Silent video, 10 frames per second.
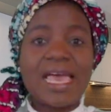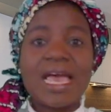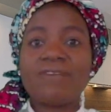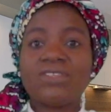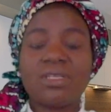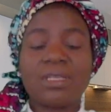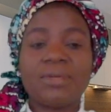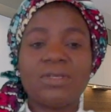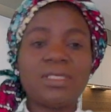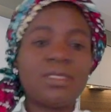I've talked
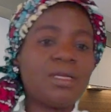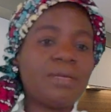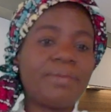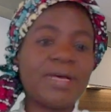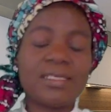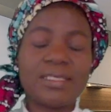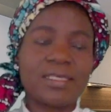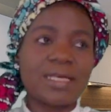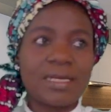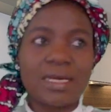about it in the past,
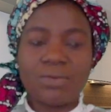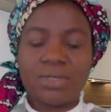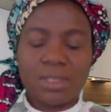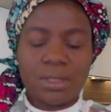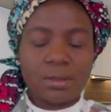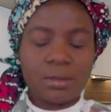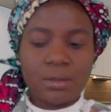and I will still,